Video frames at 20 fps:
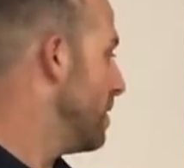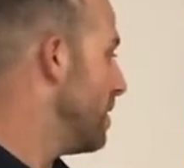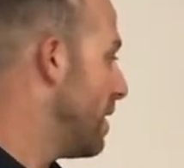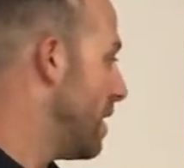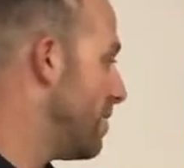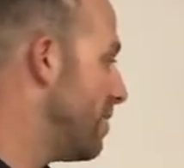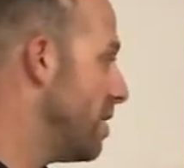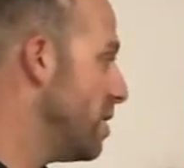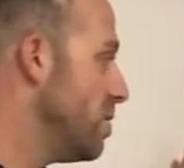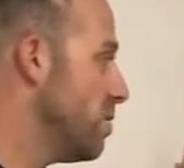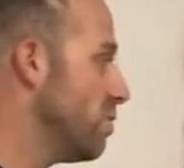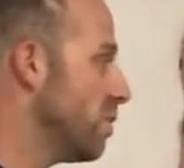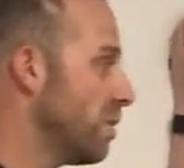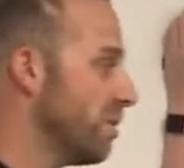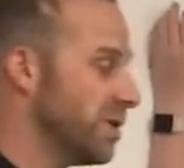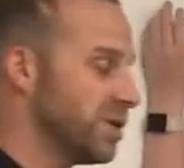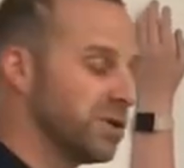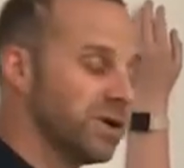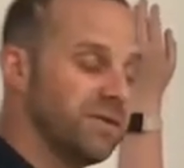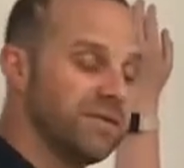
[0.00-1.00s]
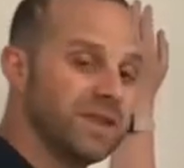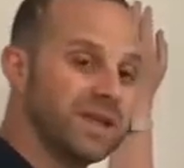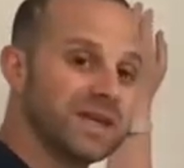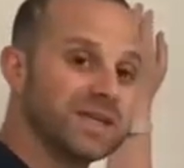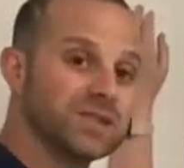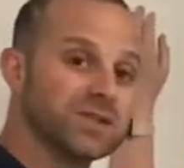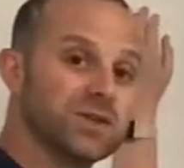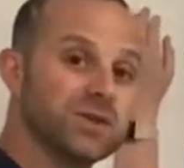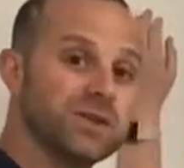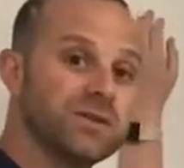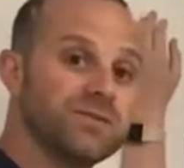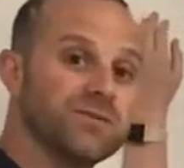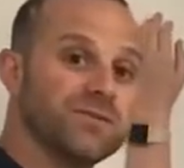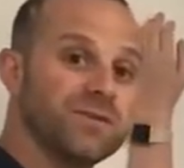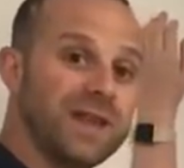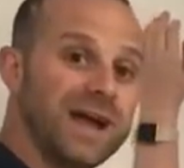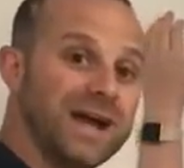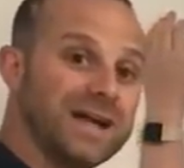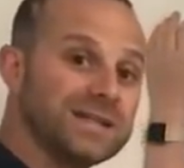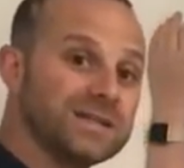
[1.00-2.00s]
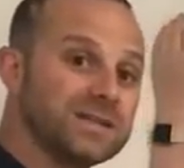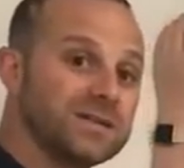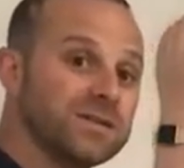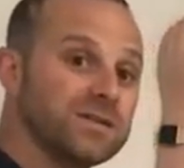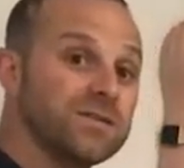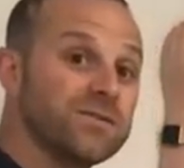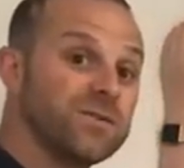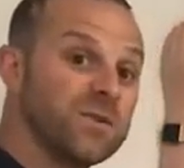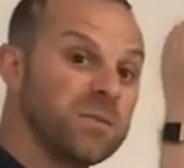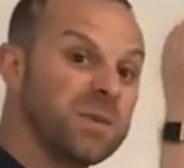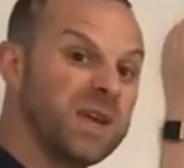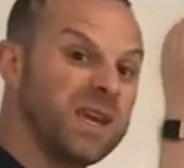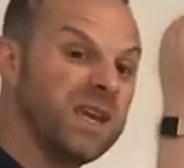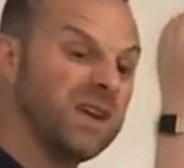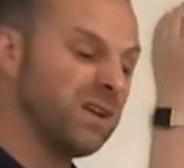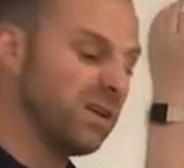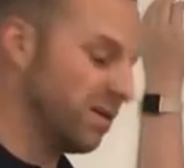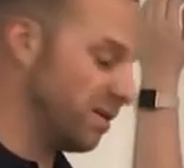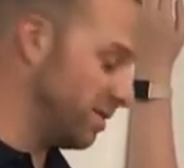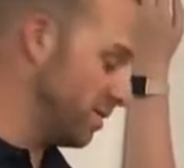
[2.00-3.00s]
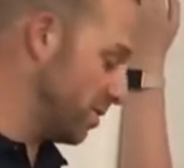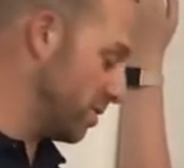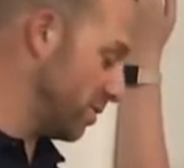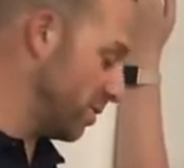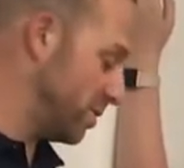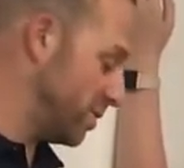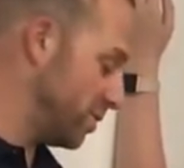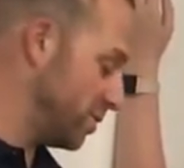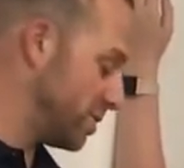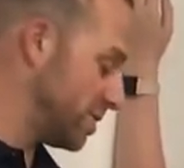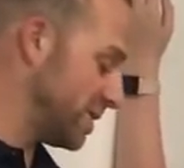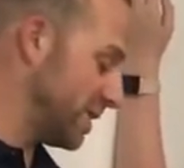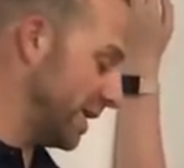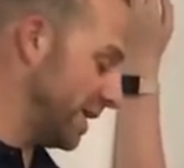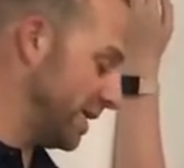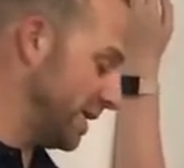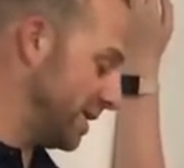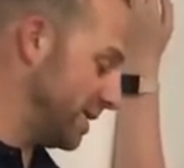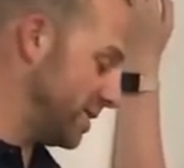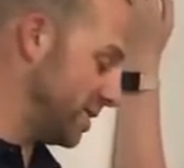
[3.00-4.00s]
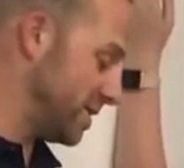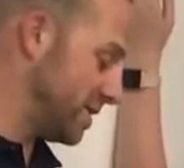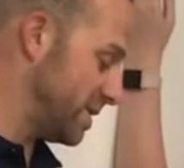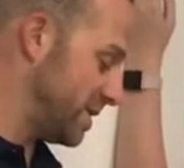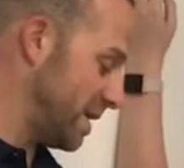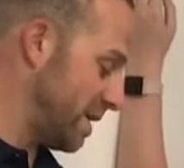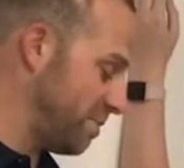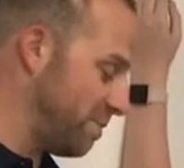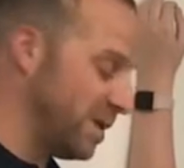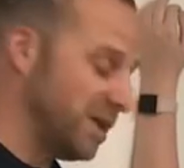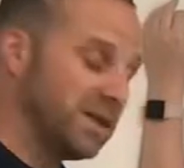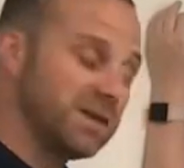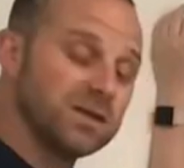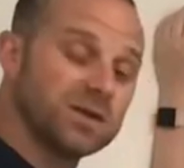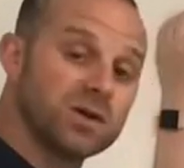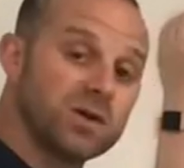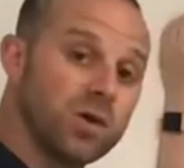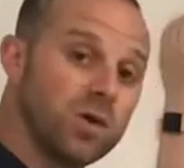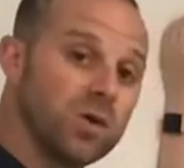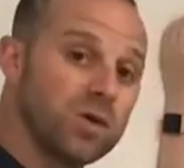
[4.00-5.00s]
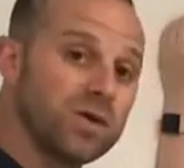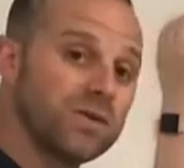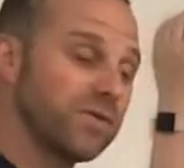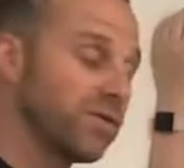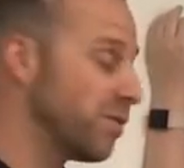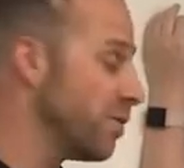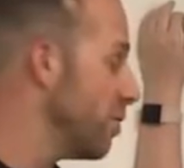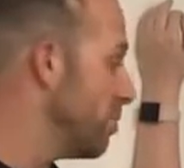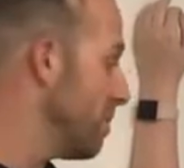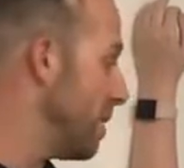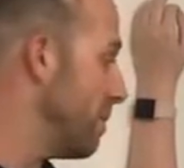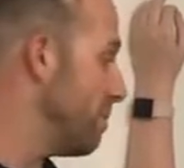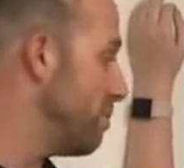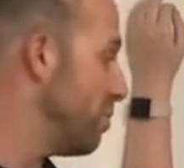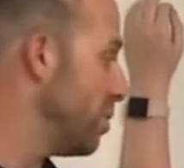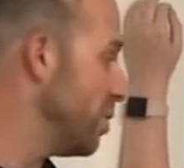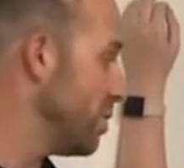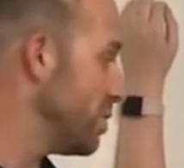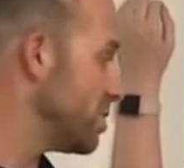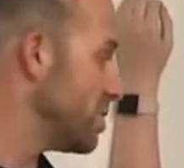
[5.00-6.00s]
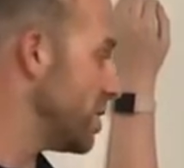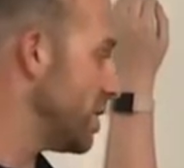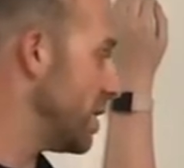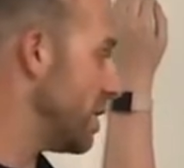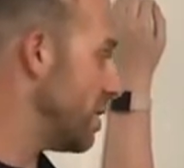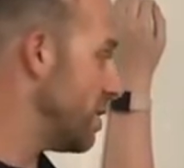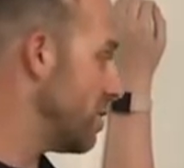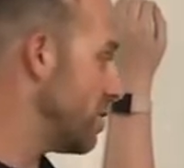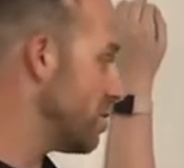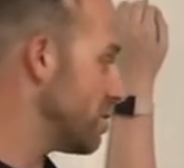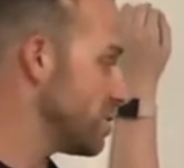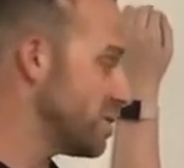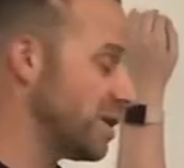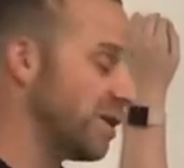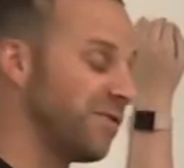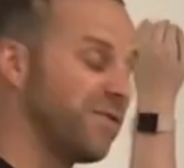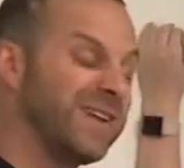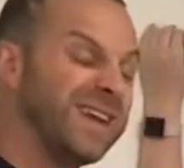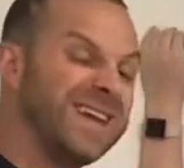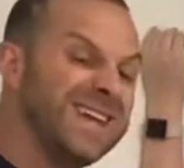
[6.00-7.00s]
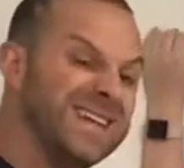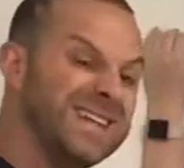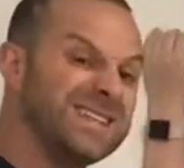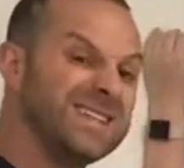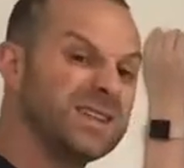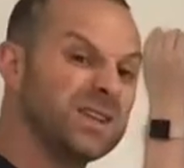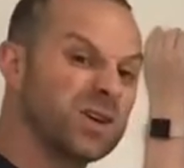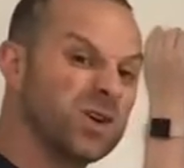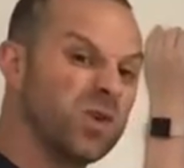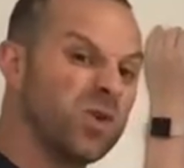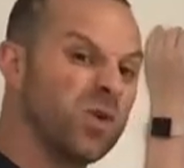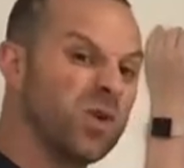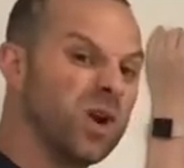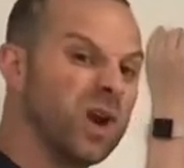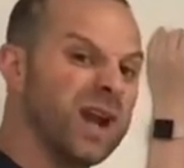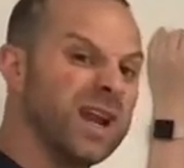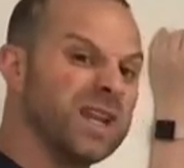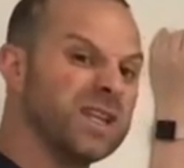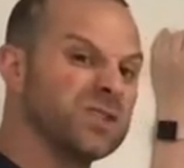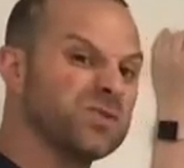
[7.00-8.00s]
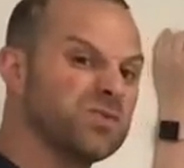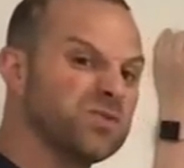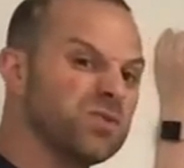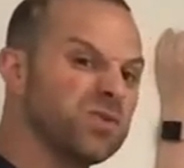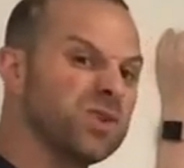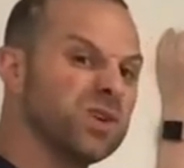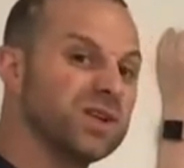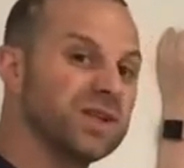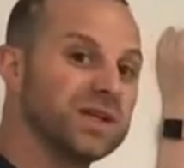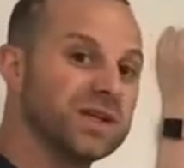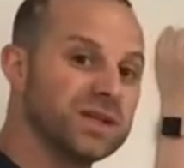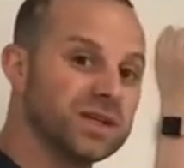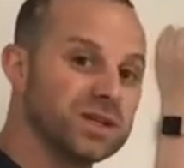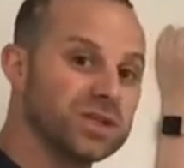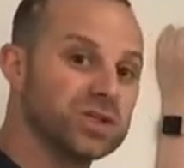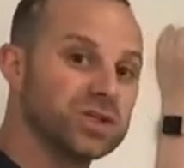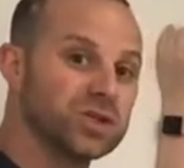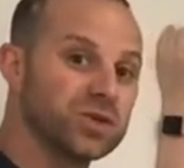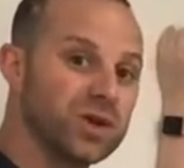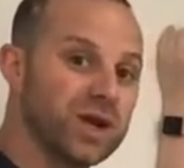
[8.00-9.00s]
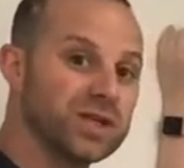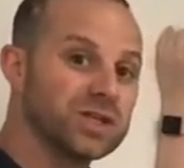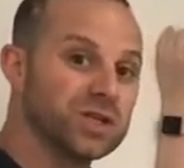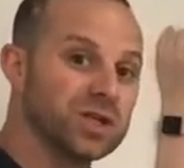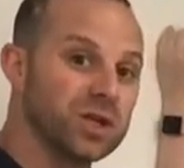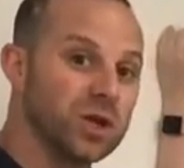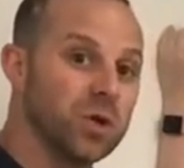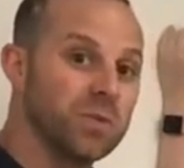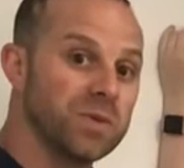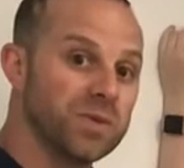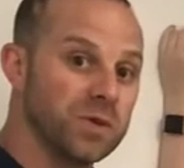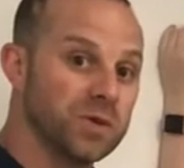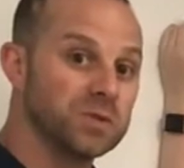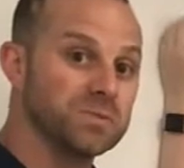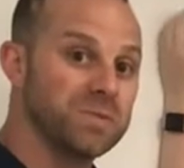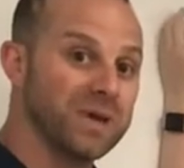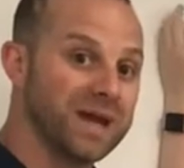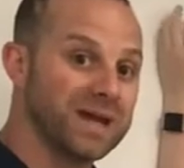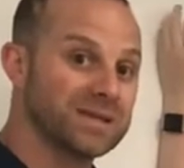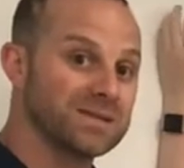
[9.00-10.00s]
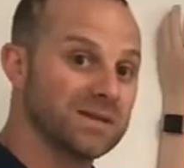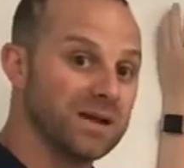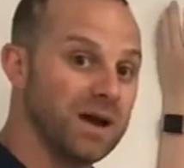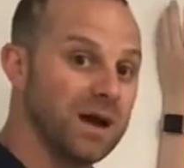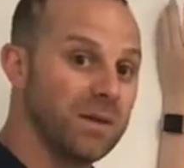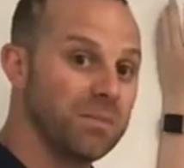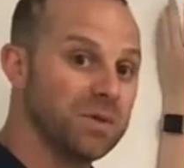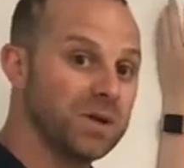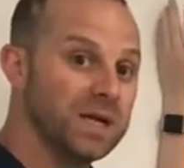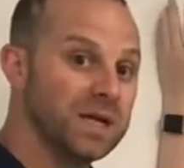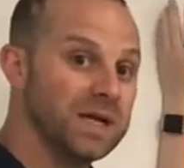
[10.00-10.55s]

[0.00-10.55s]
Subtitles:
and then you want to make sure everything is good and flat. From here, you're going to slightly just step into the corner of the room and push yourself into the corner, and it's really going to stretch and open those pecs up.